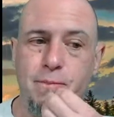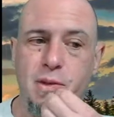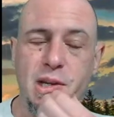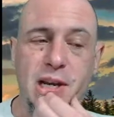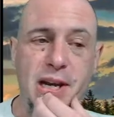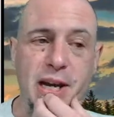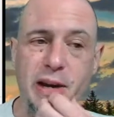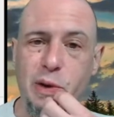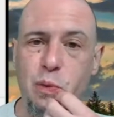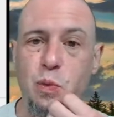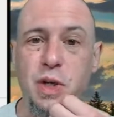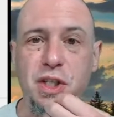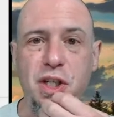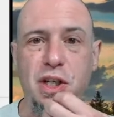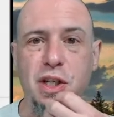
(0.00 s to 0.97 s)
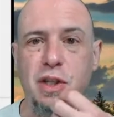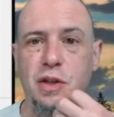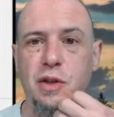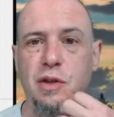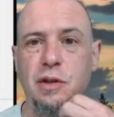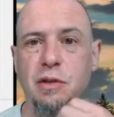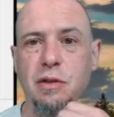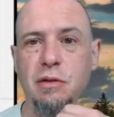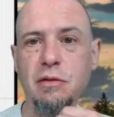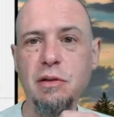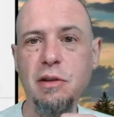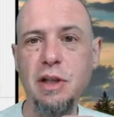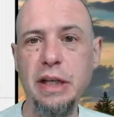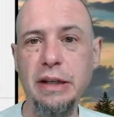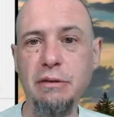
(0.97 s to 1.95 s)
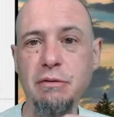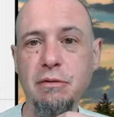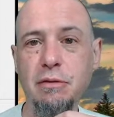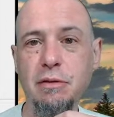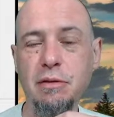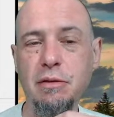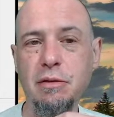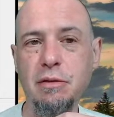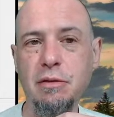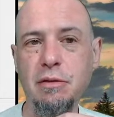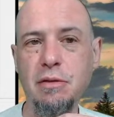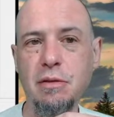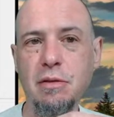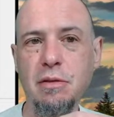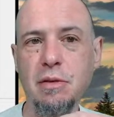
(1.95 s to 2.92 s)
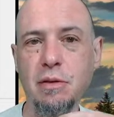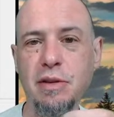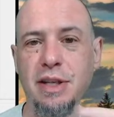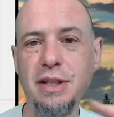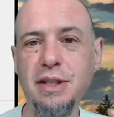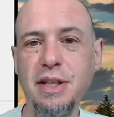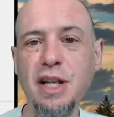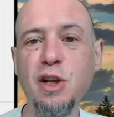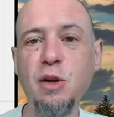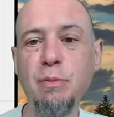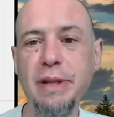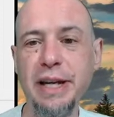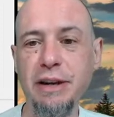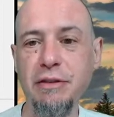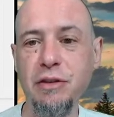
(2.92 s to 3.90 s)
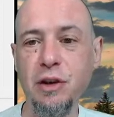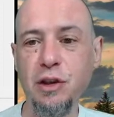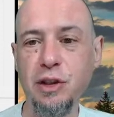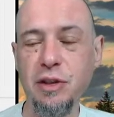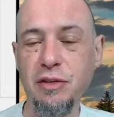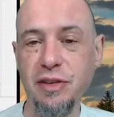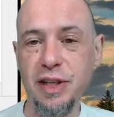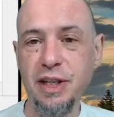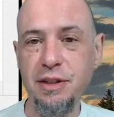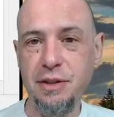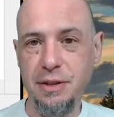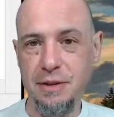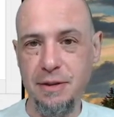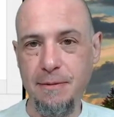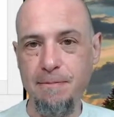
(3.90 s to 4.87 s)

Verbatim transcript: uh, which is in sort of the single player version of this,